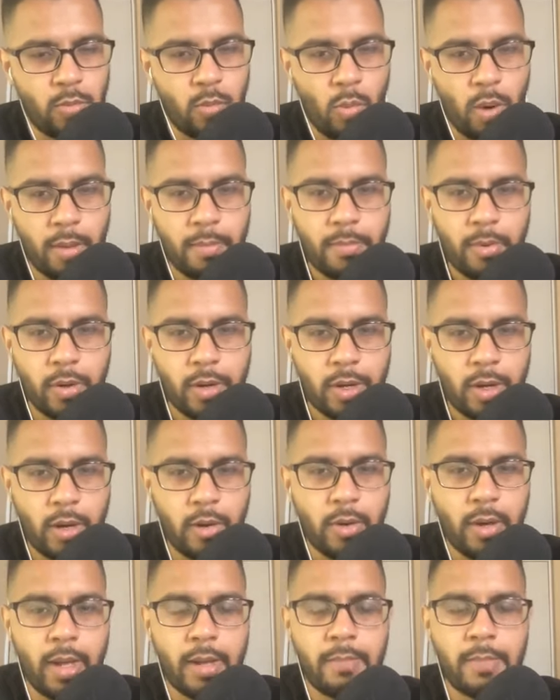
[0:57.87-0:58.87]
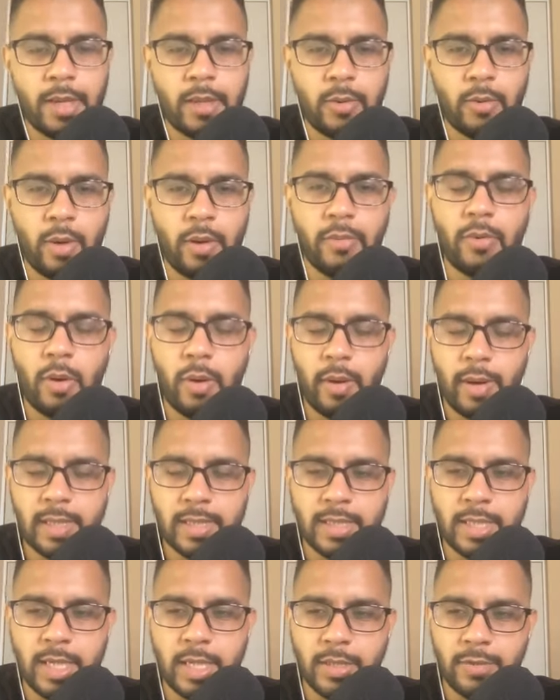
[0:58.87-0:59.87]
1.0, and by the way,
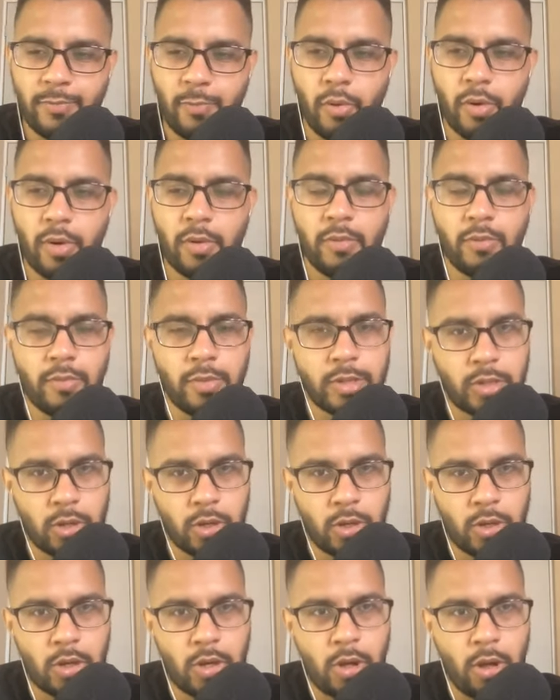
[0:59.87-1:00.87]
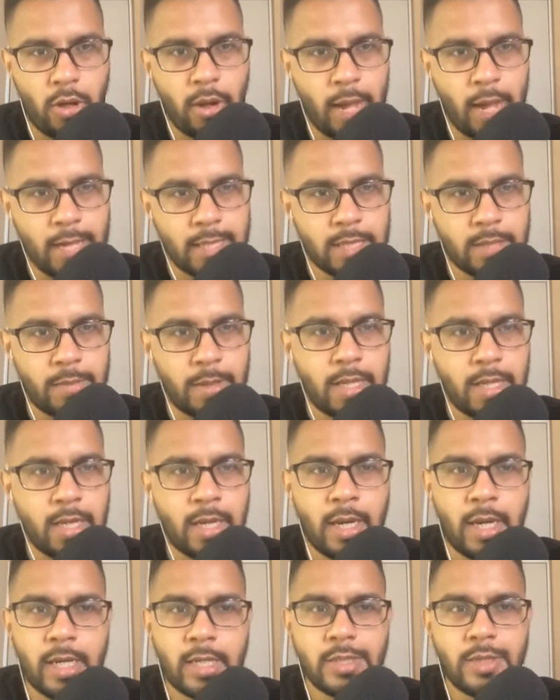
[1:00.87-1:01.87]
ROAS stands for return on ad spend.
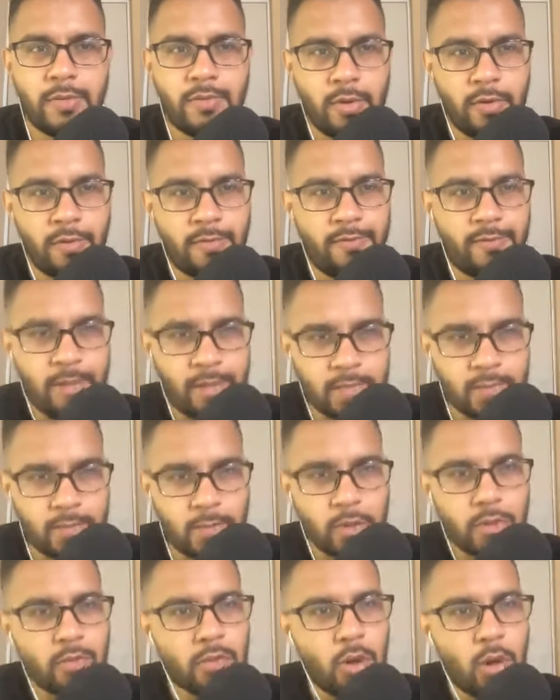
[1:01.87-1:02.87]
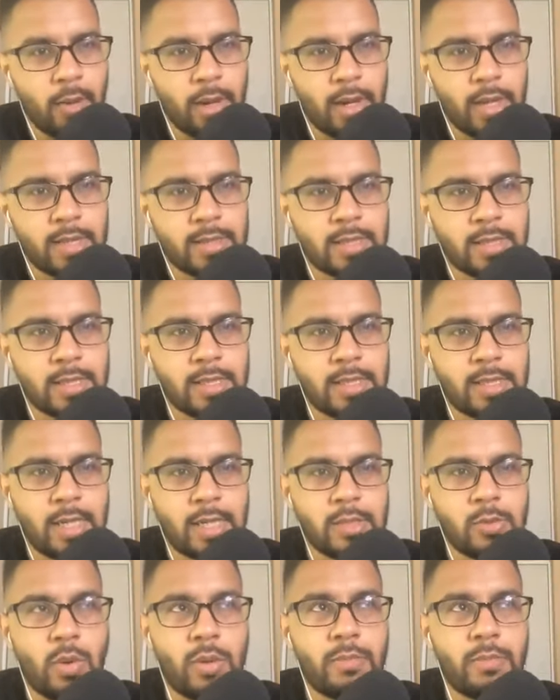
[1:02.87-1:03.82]
So if their Facebook ROAS says